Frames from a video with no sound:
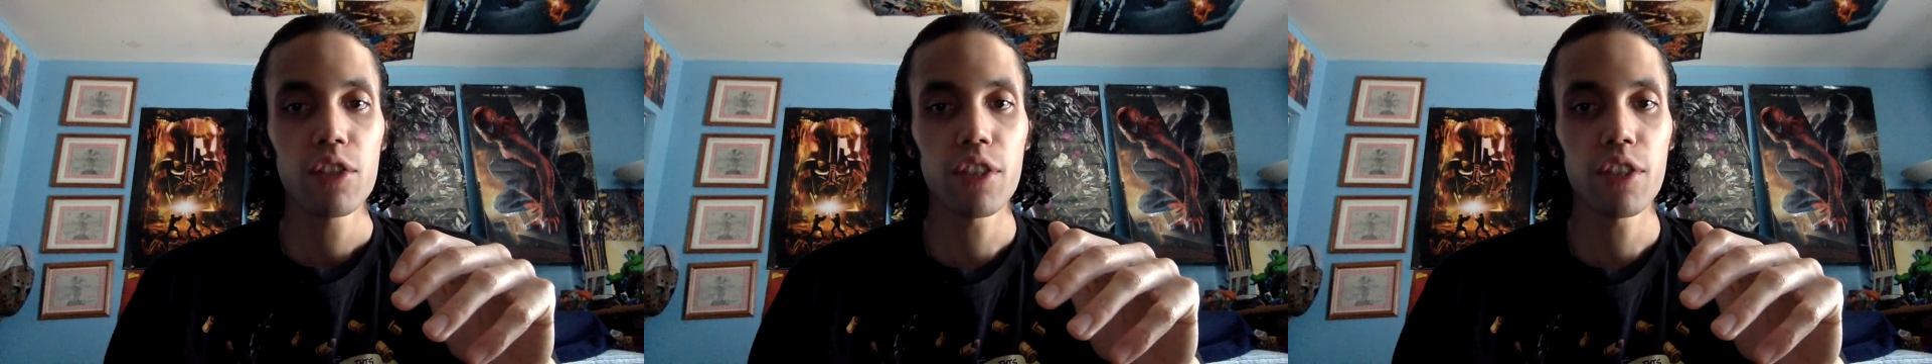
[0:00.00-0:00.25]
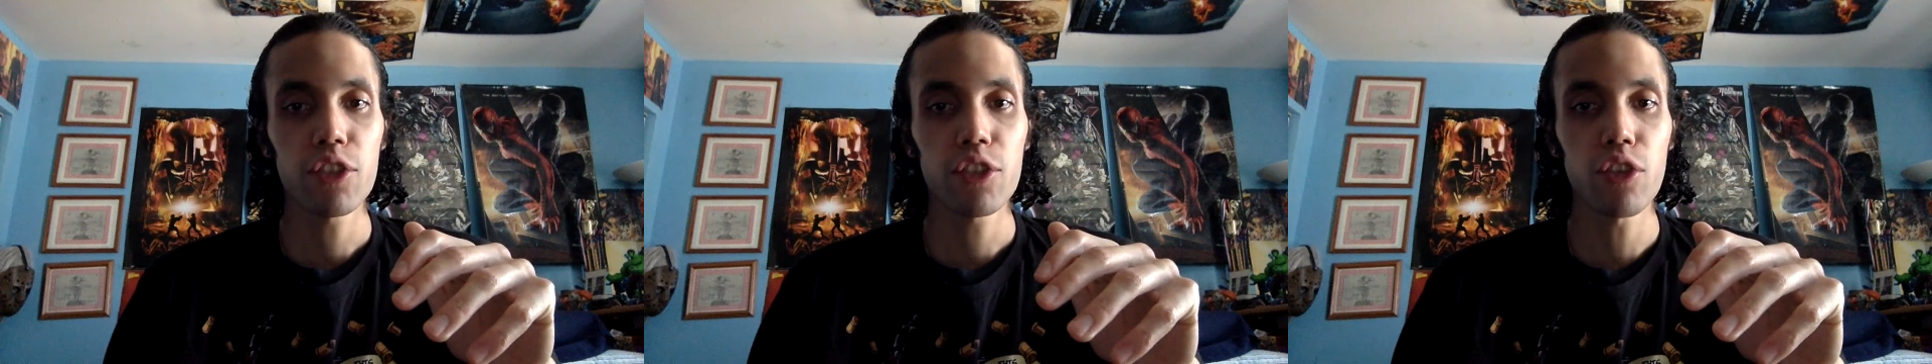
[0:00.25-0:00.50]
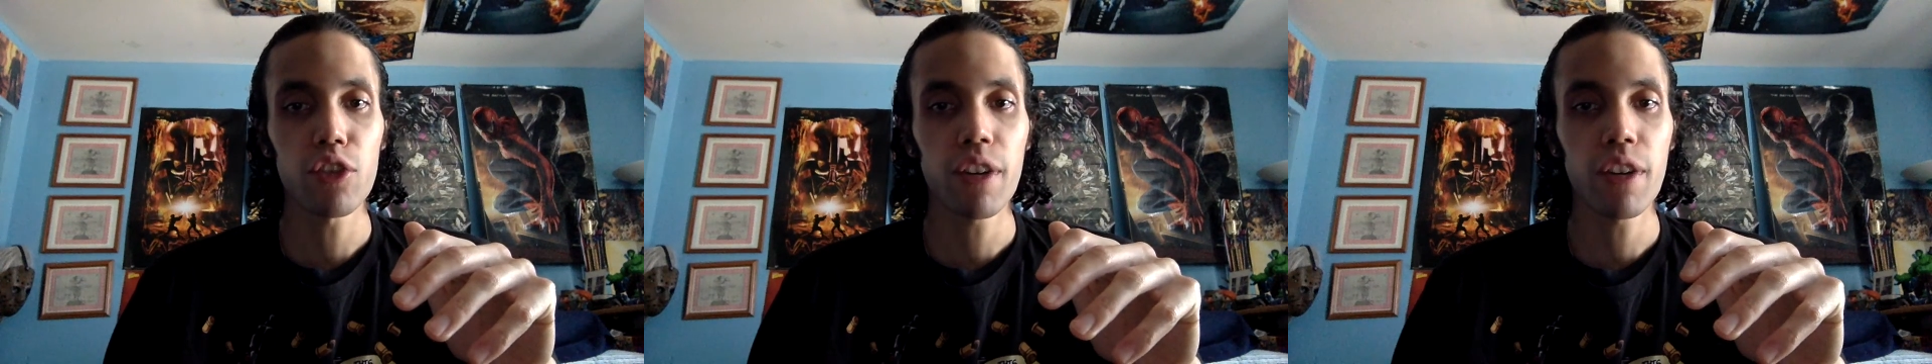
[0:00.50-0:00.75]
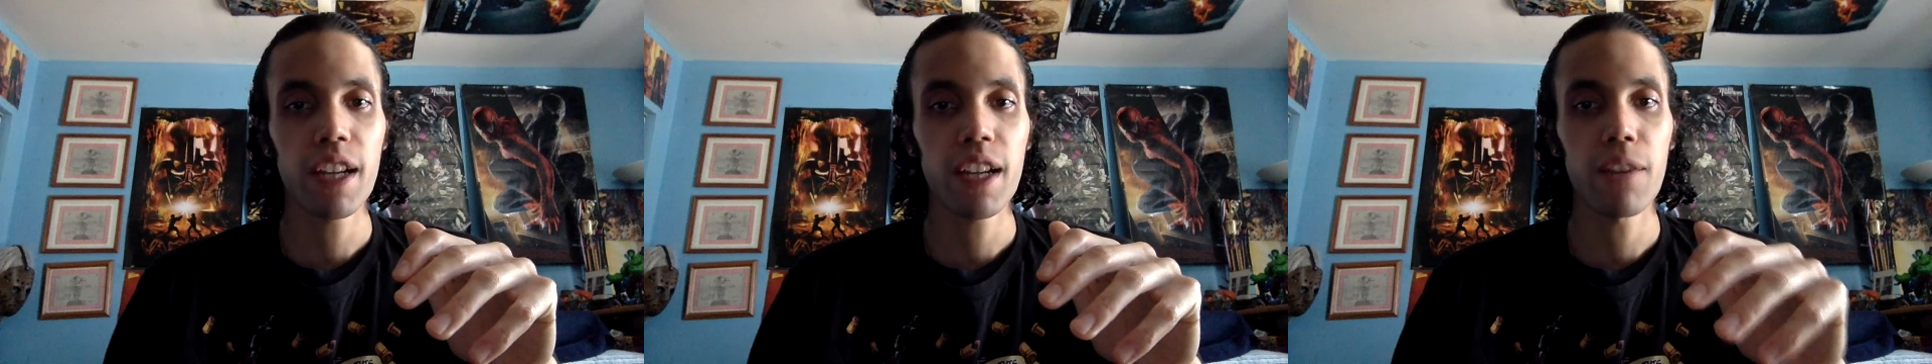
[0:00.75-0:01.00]
to their
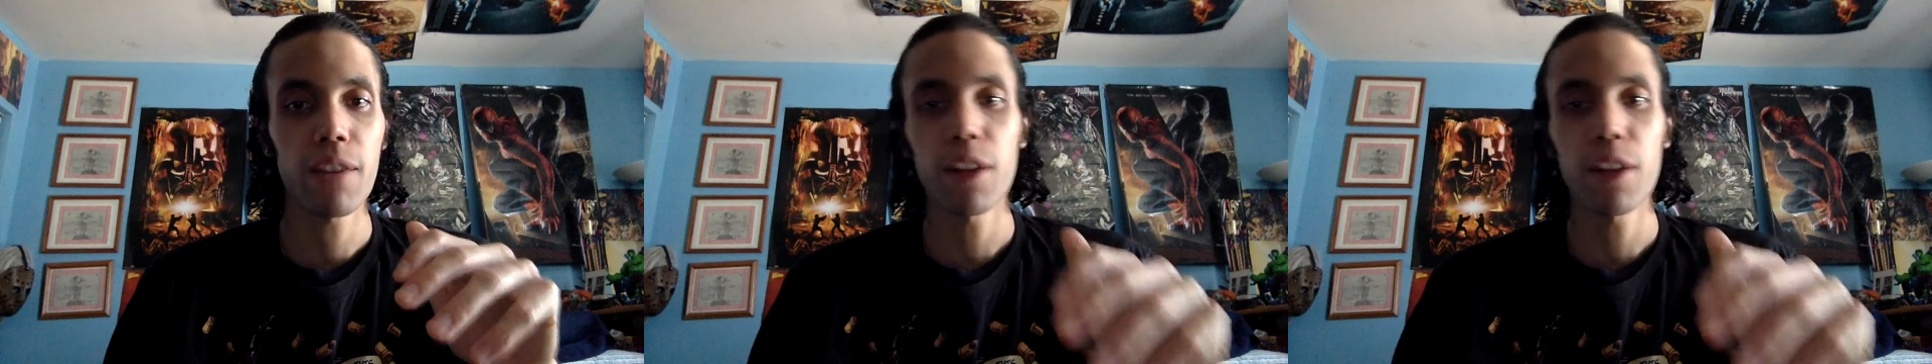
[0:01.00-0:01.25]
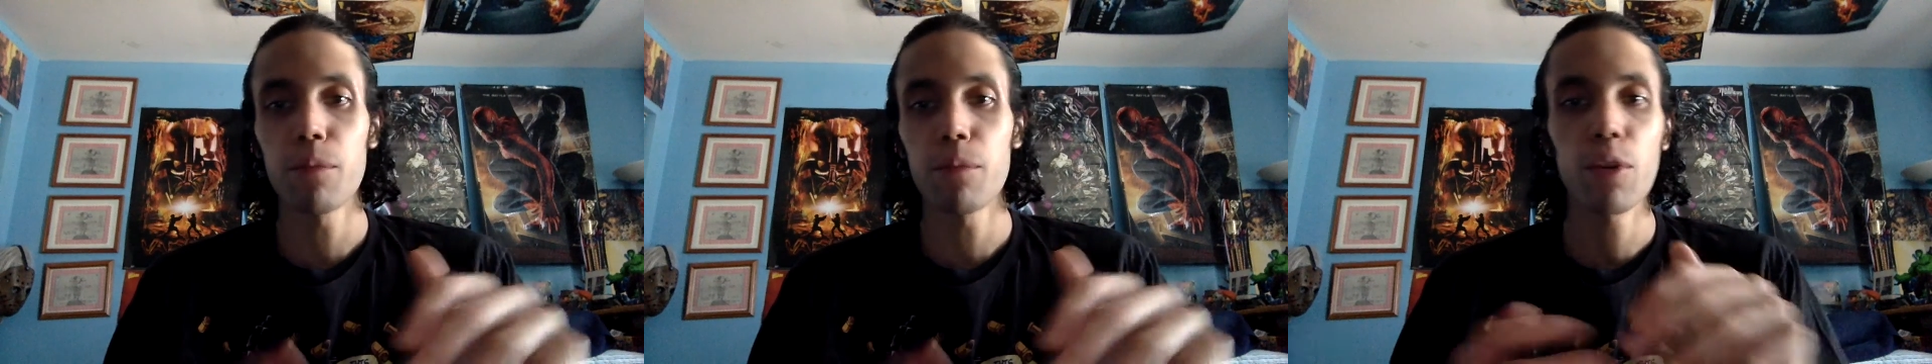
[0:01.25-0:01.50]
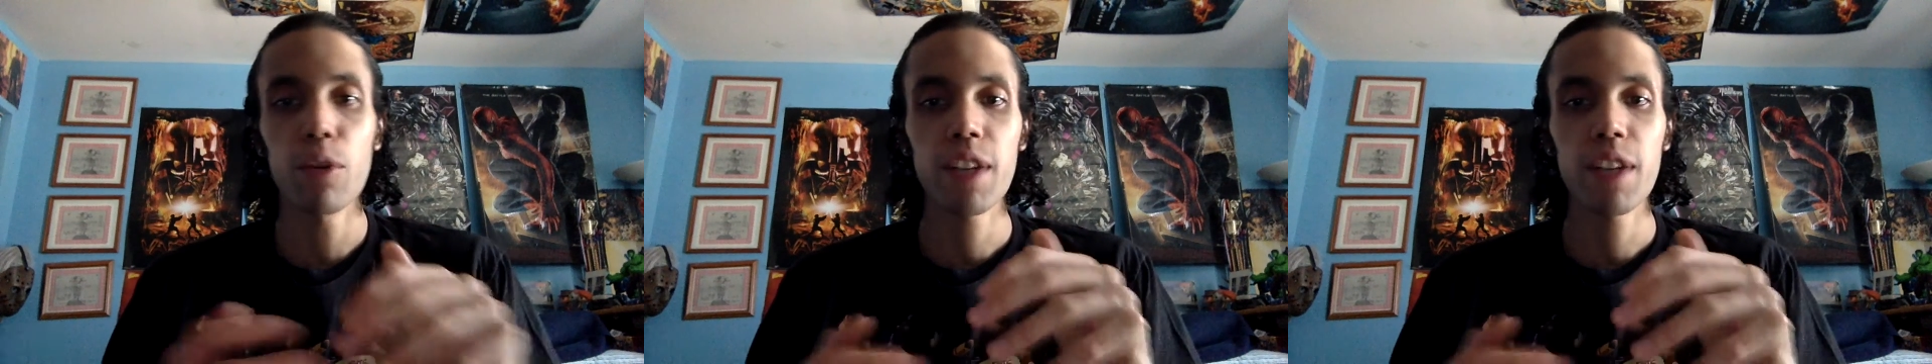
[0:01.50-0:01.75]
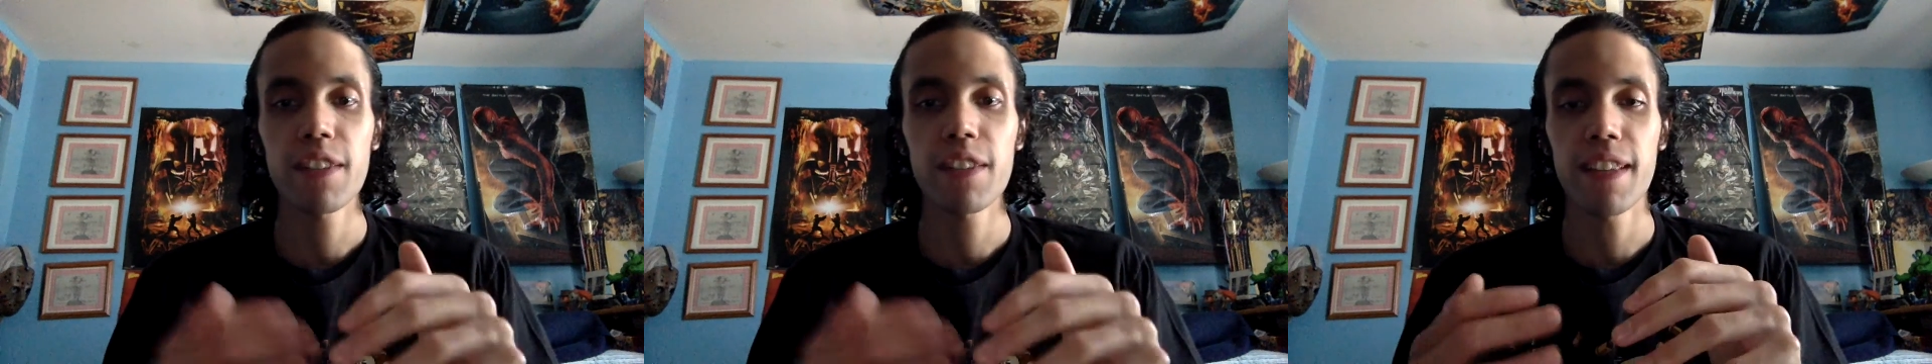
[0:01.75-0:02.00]
story of their
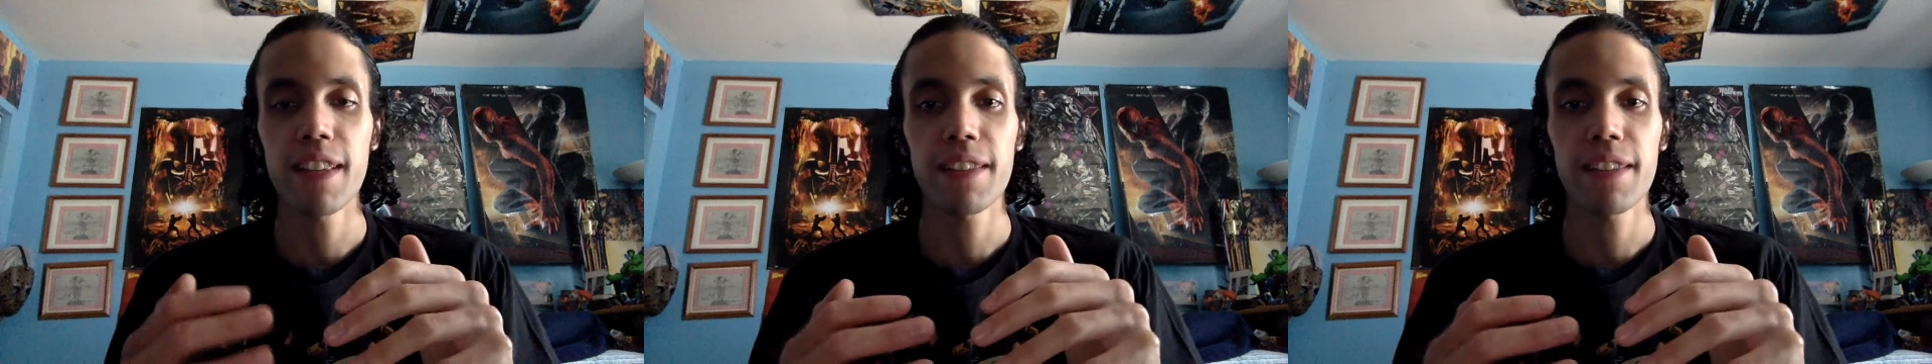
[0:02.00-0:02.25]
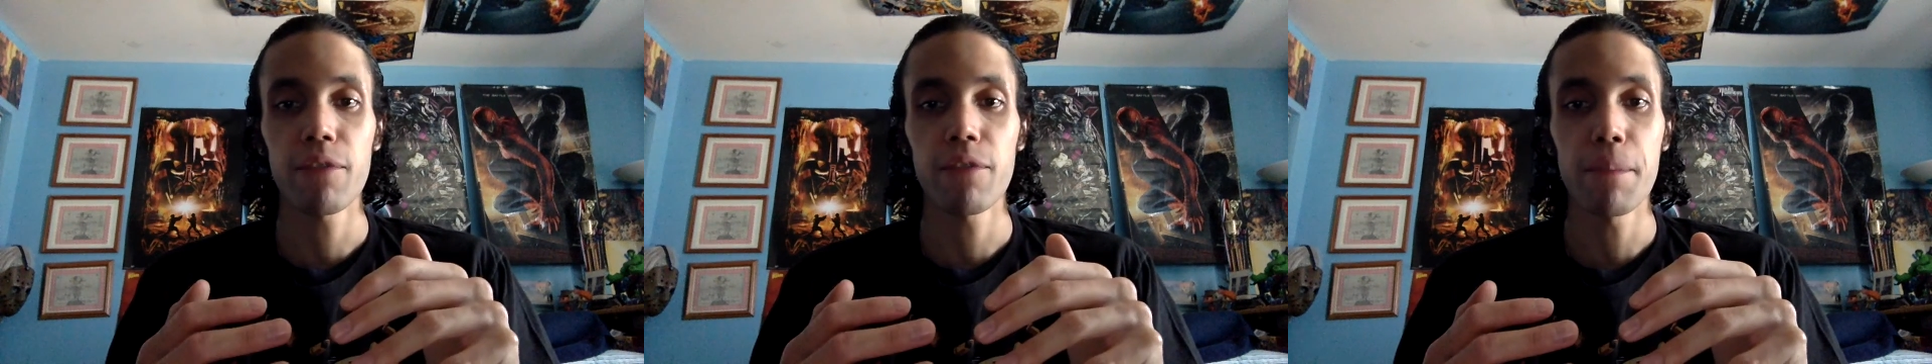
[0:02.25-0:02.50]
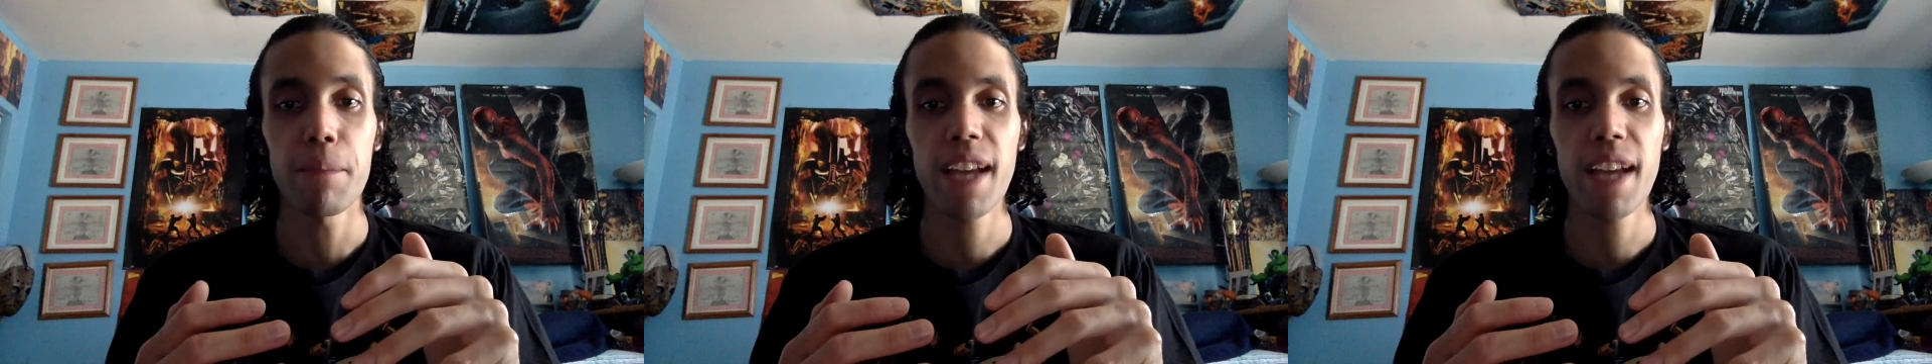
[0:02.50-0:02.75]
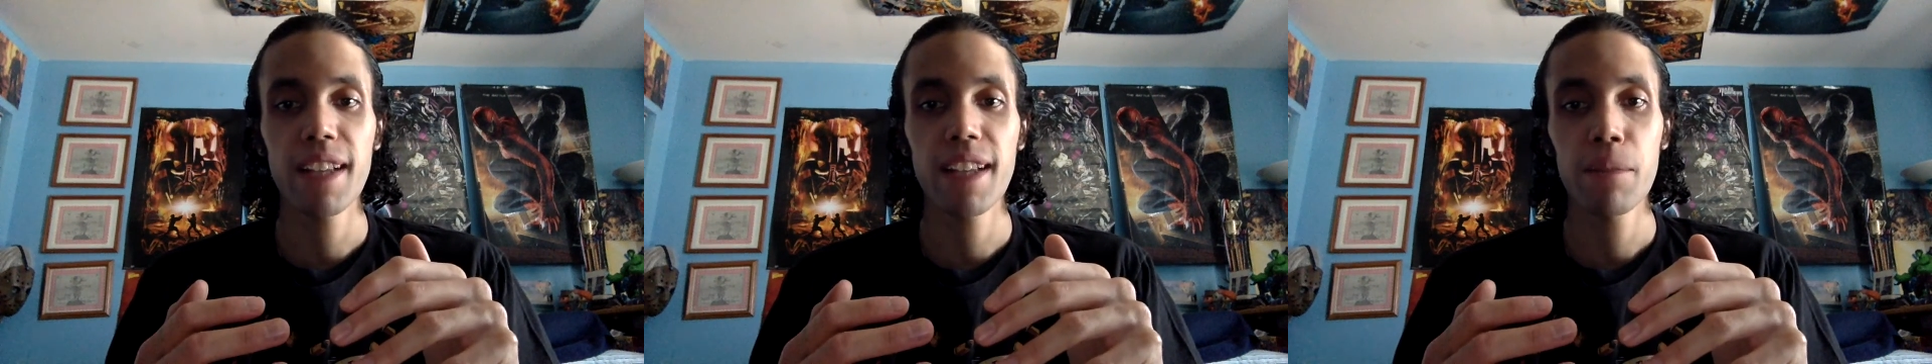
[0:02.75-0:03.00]
movies and they, they
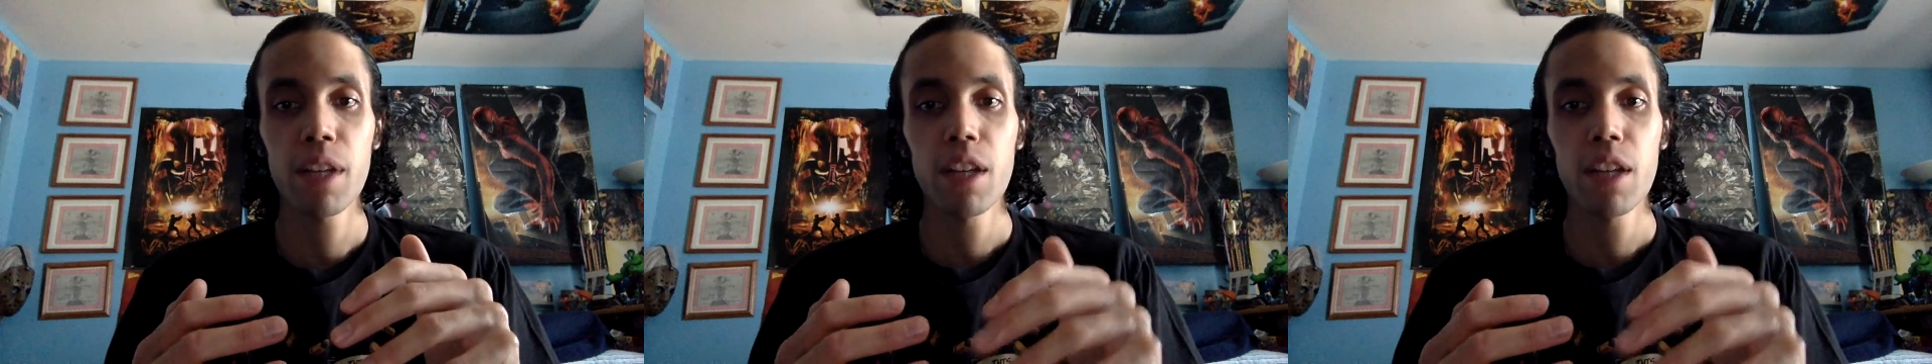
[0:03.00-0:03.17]
remade them,